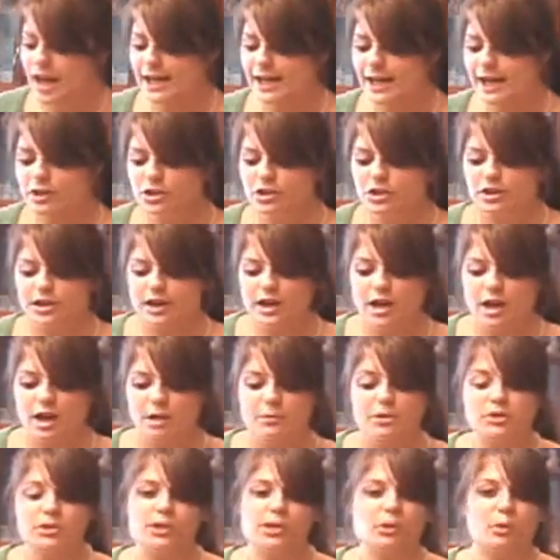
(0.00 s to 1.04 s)
And actually,
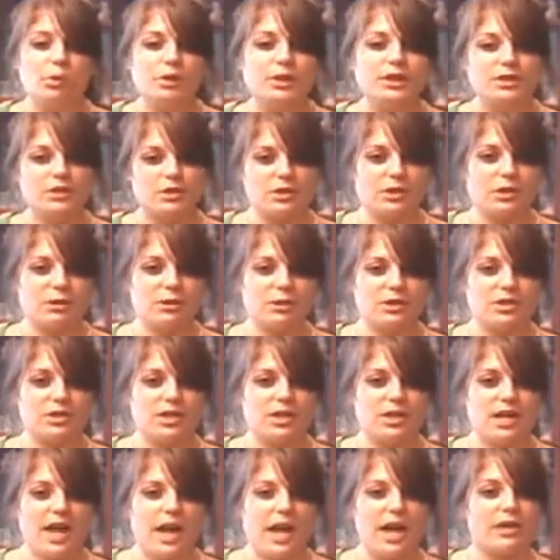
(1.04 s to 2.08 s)
I'm using wooden skewers
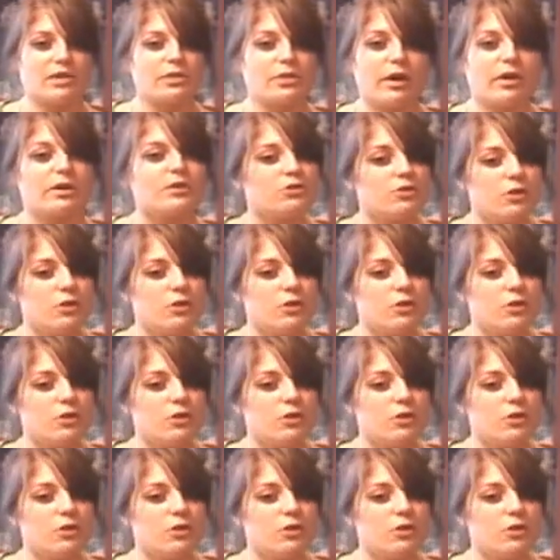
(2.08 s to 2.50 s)
today, so I